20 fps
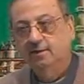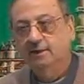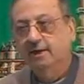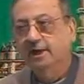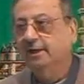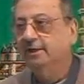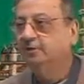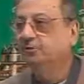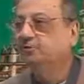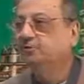
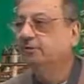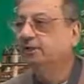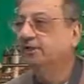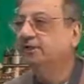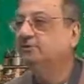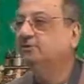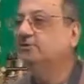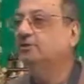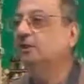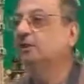And you say
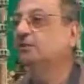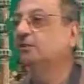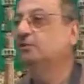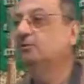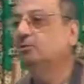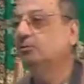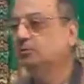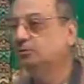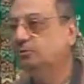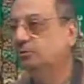
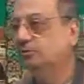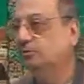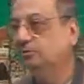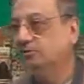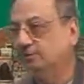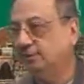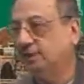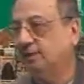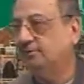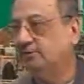
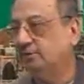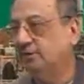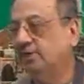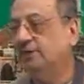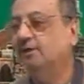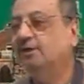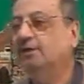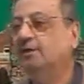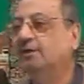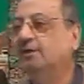
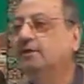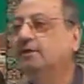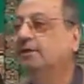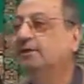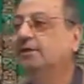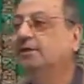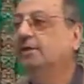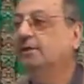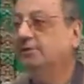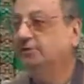Jaddi
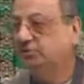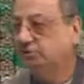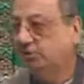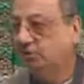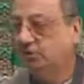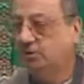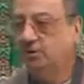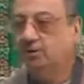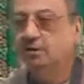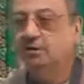is
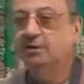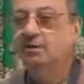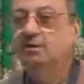your